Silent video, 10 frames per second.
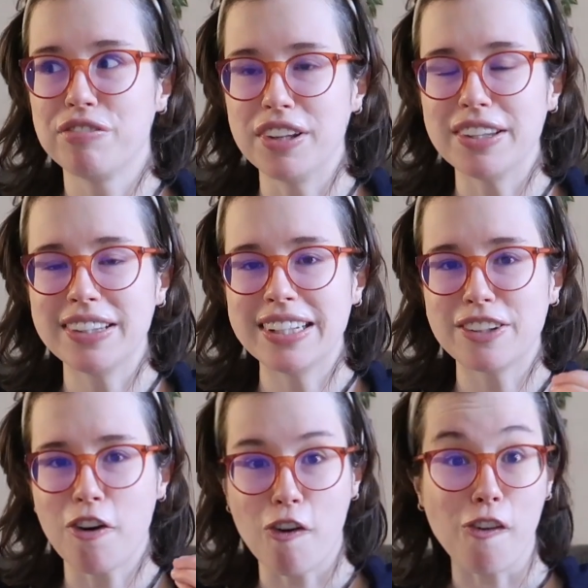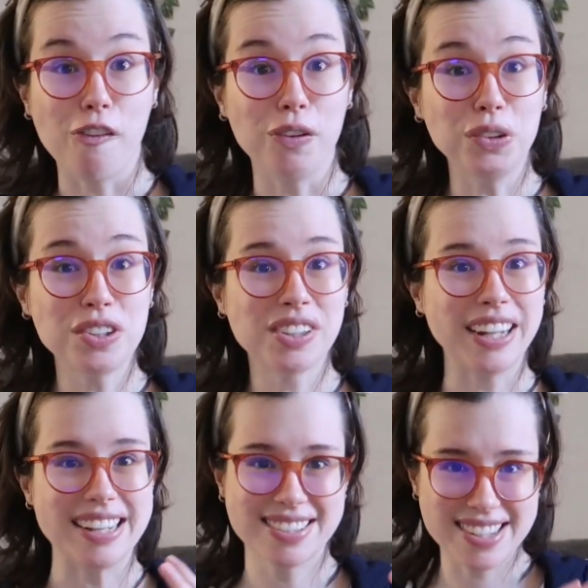feeling called,
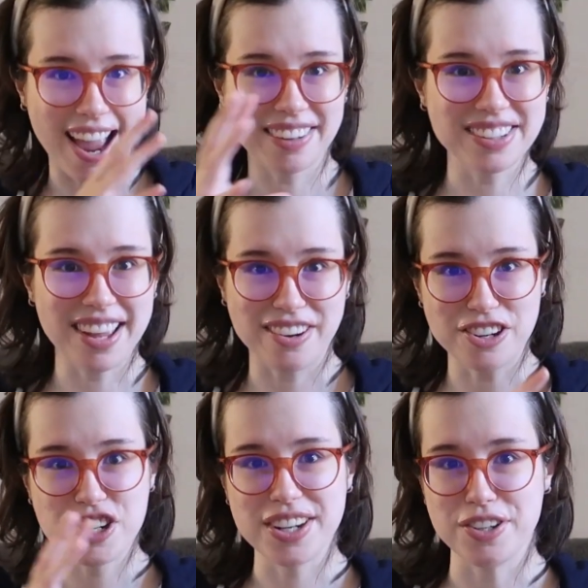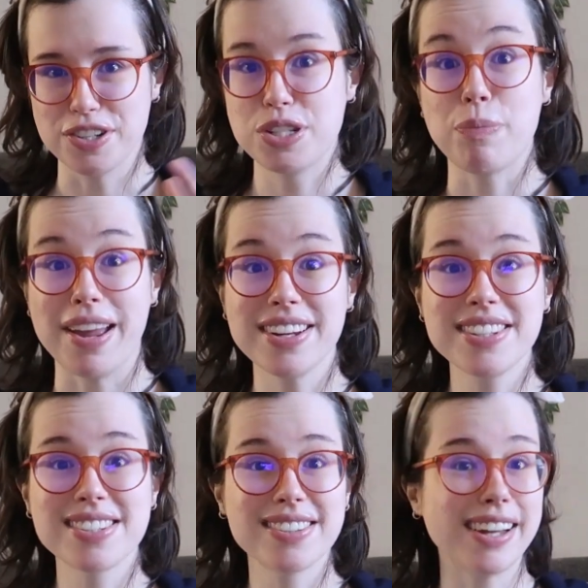like stagnant energy in your space,